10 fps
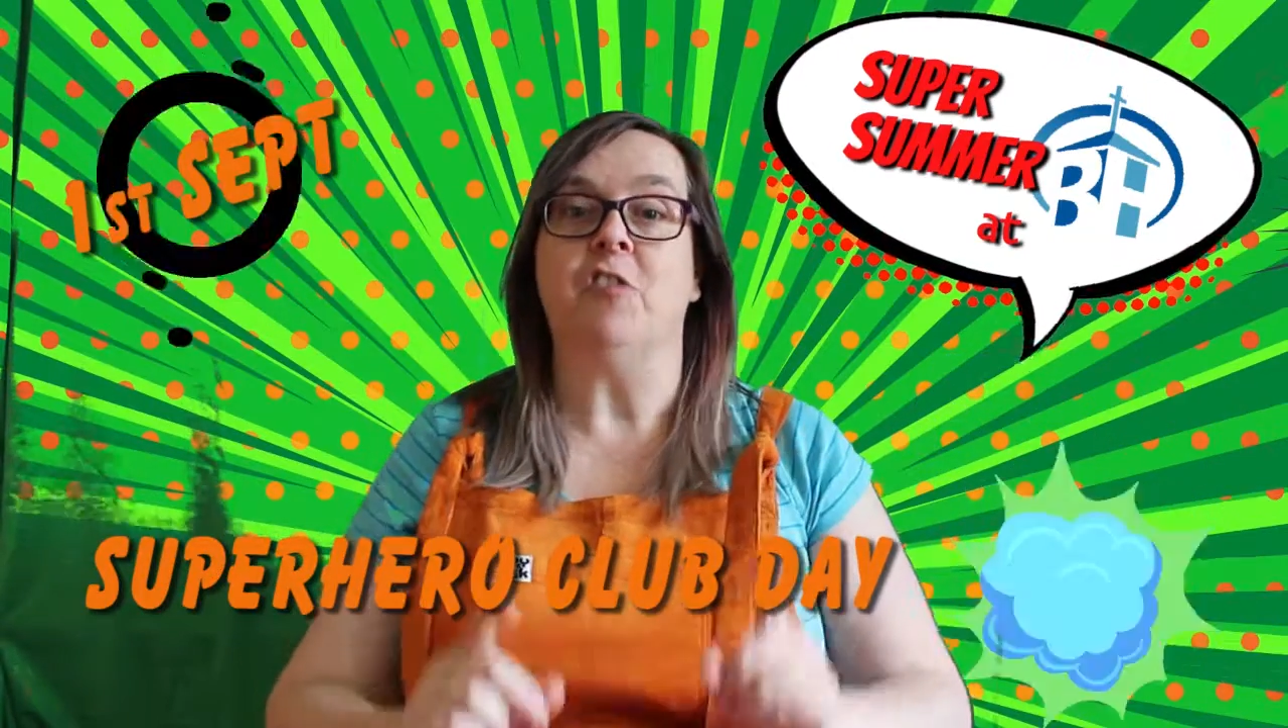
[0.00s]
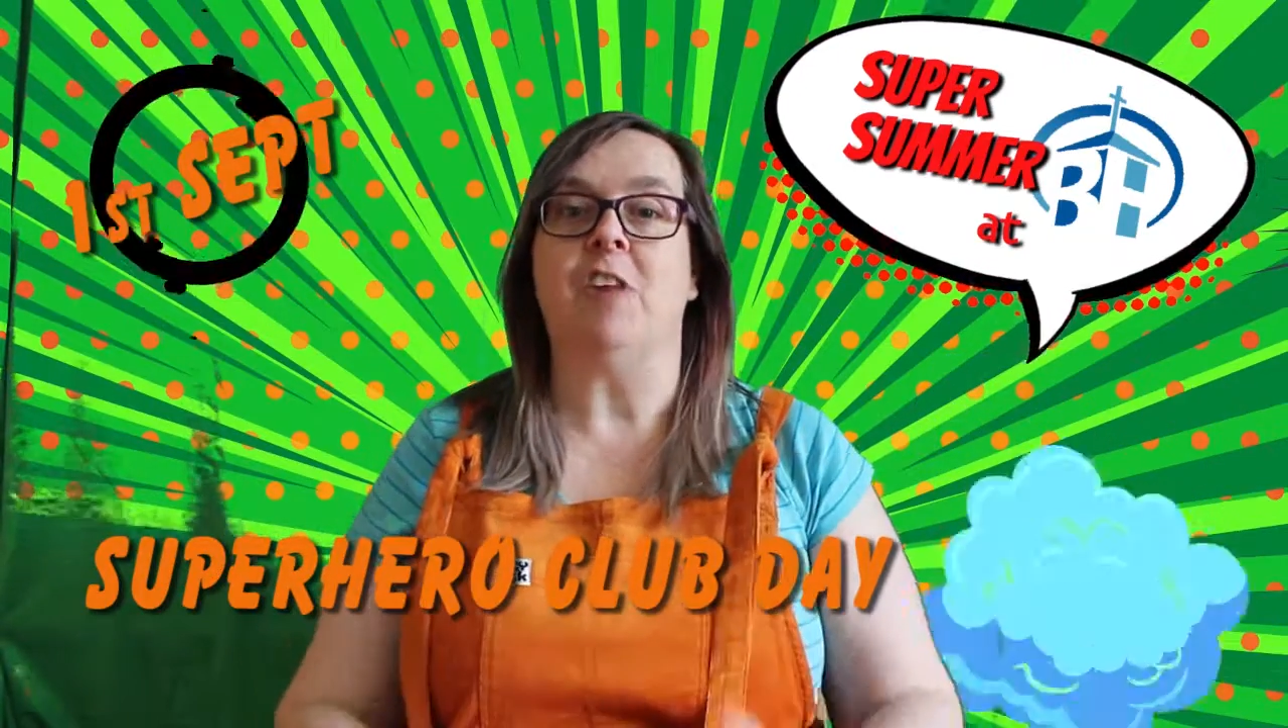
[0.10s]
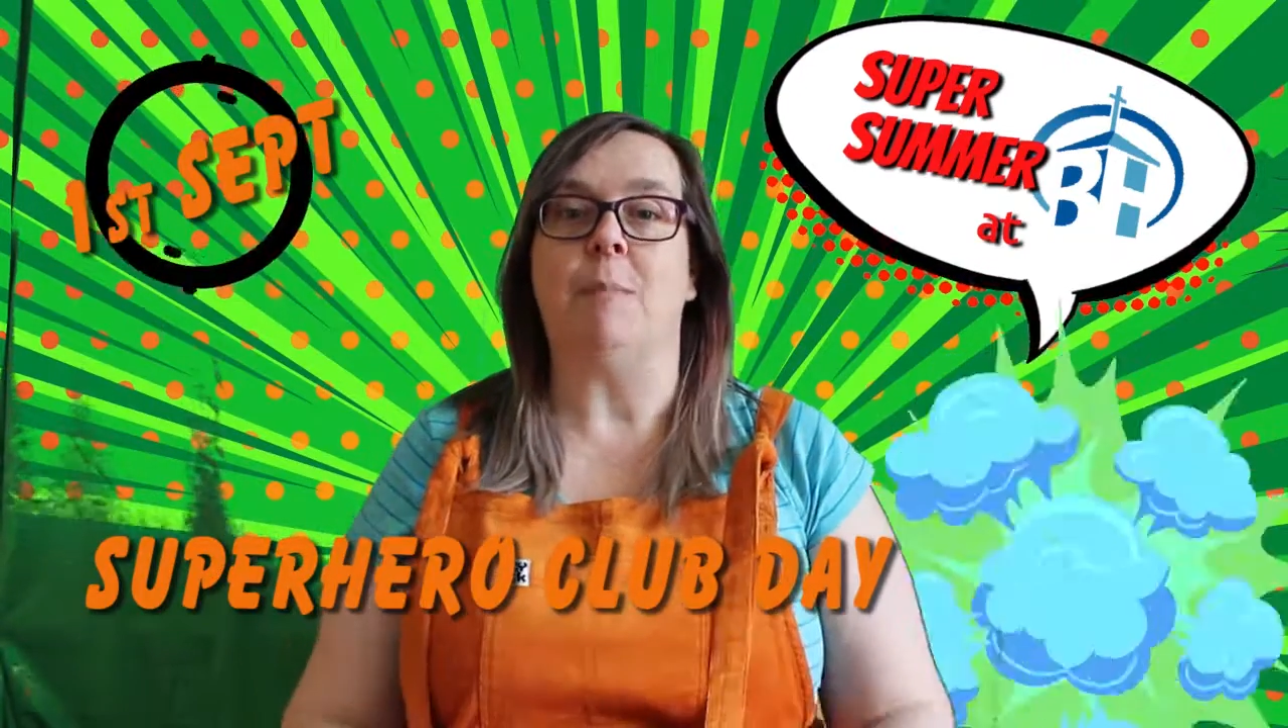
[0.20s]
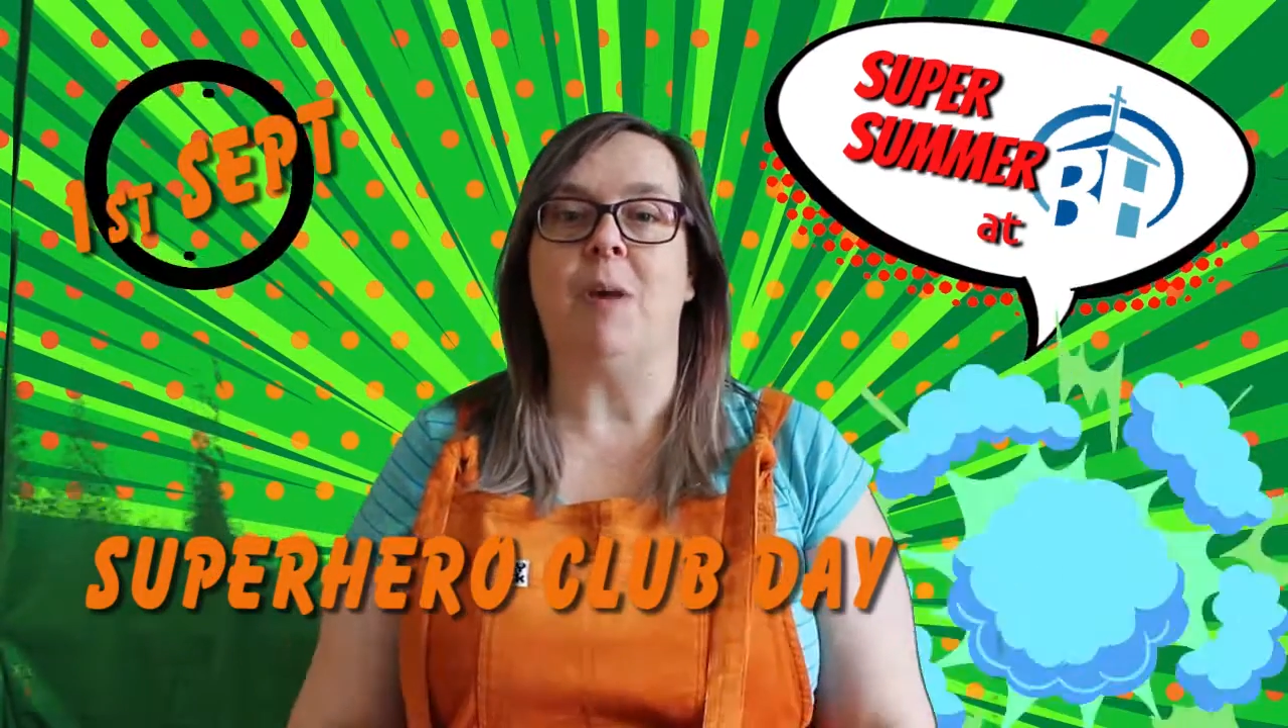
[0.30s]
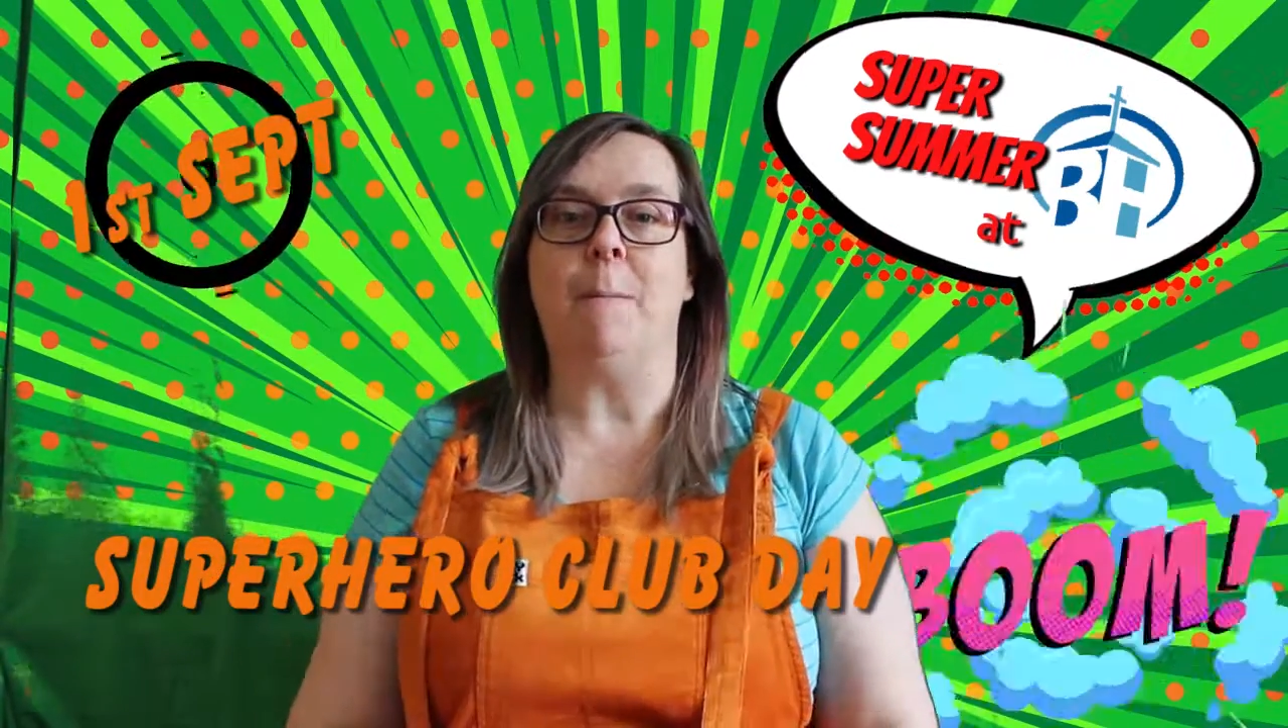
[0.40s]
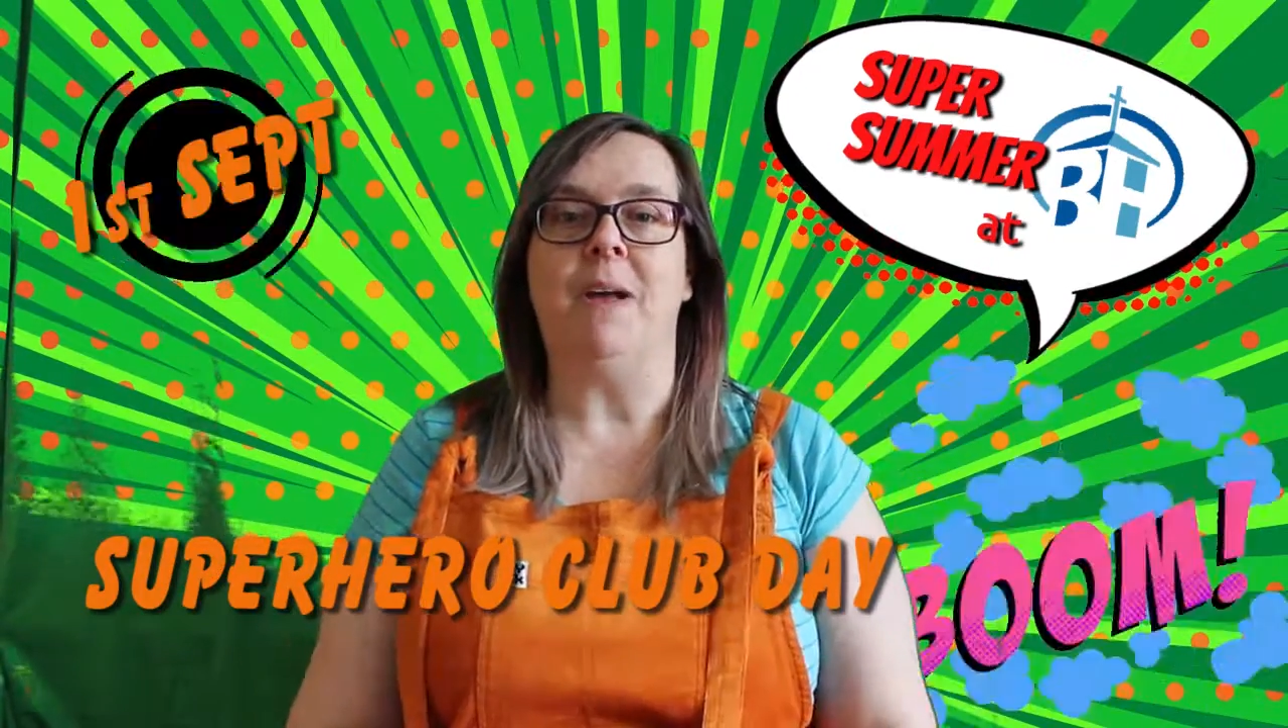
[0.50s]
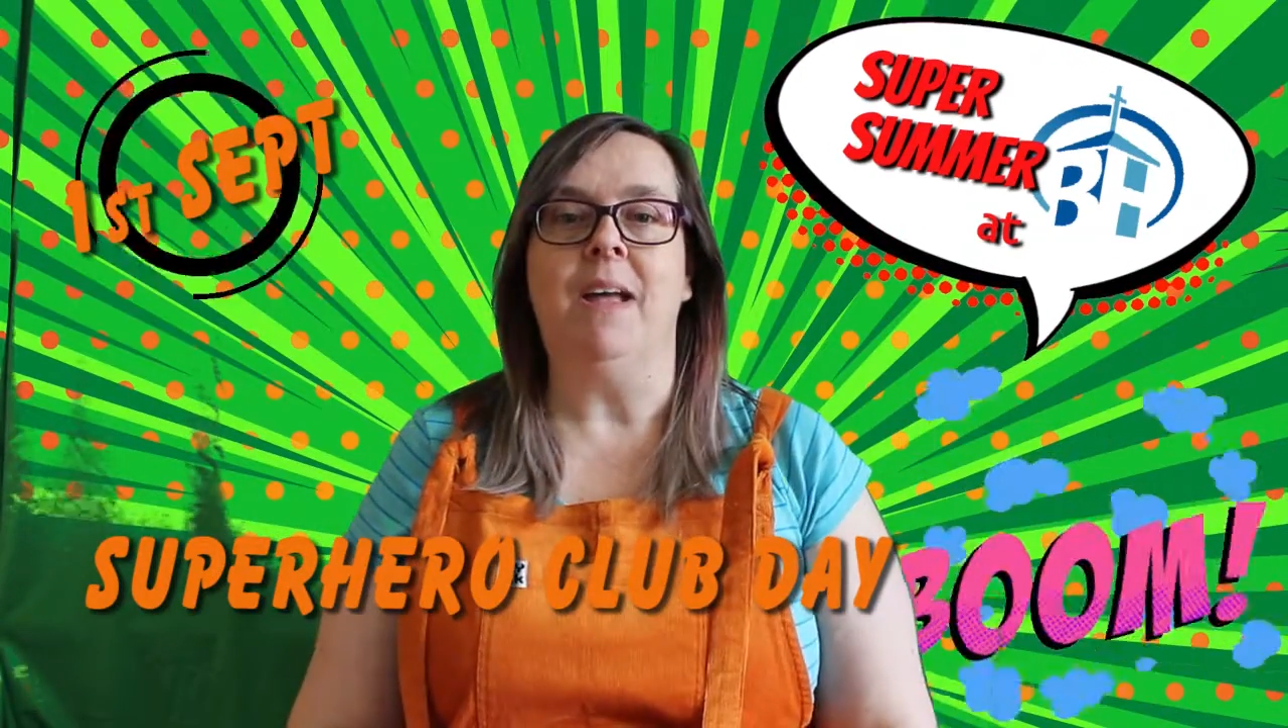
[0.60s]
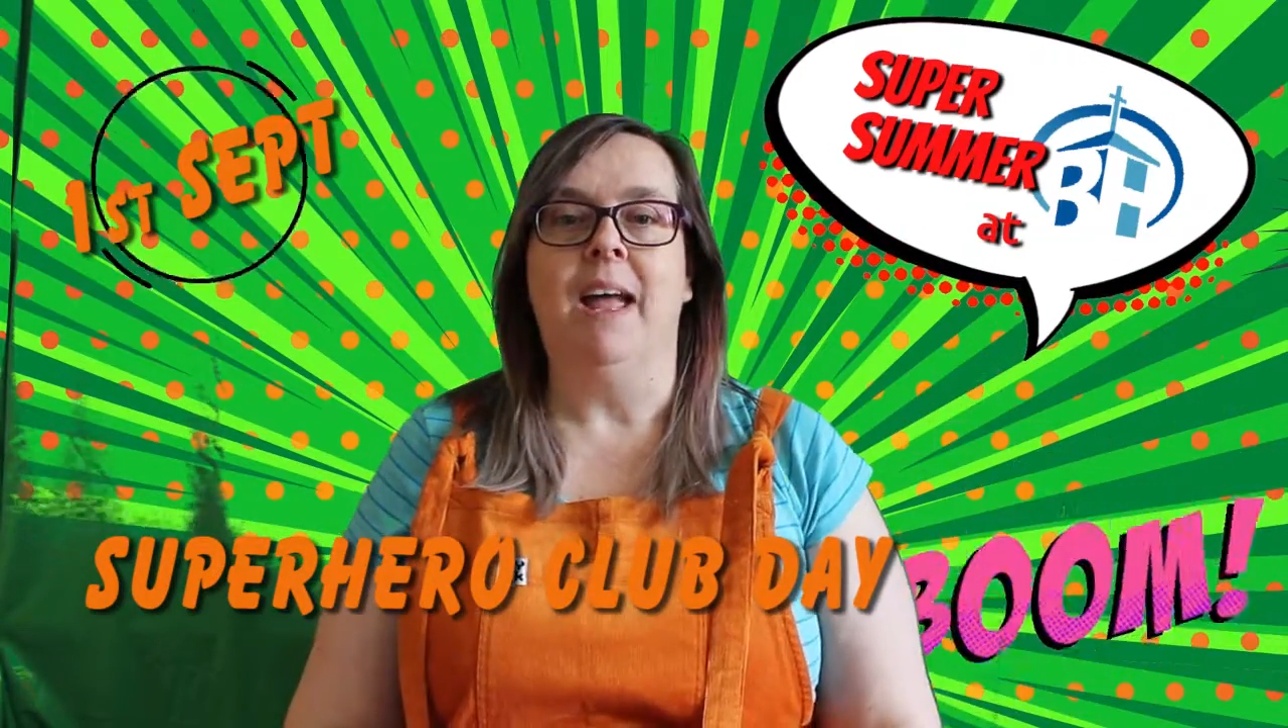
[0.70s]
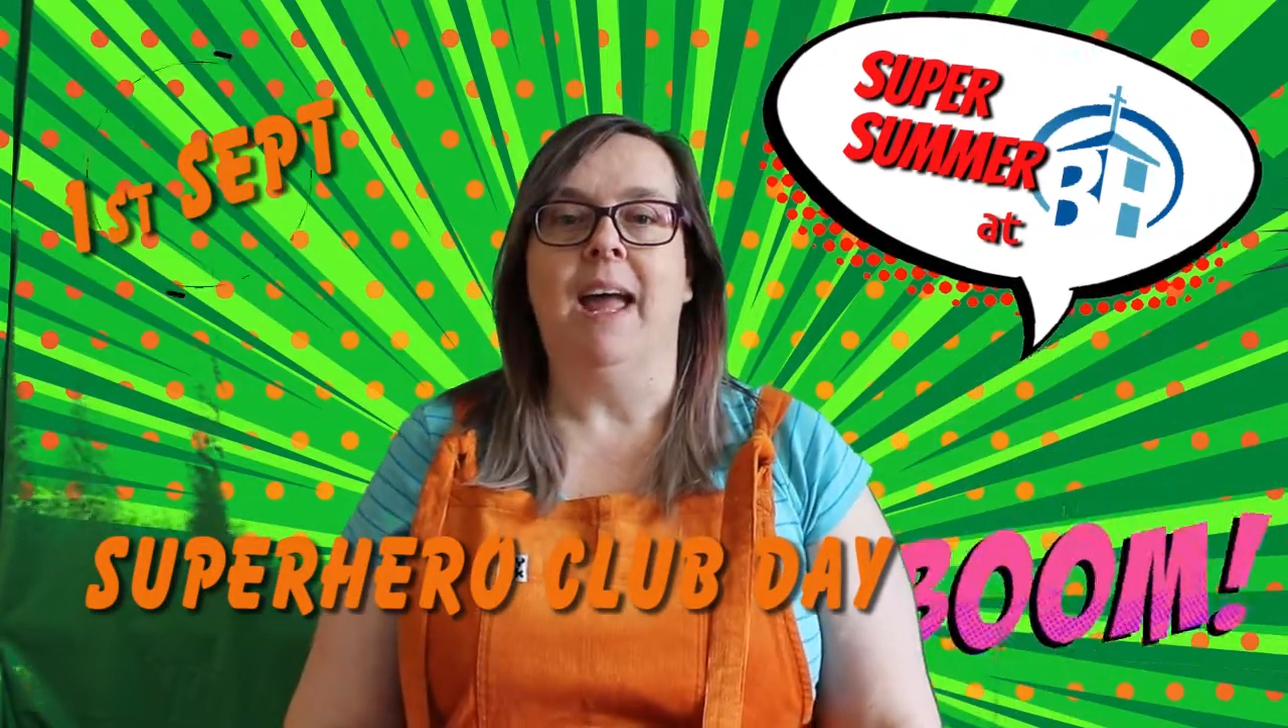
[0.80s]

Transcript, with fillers: September,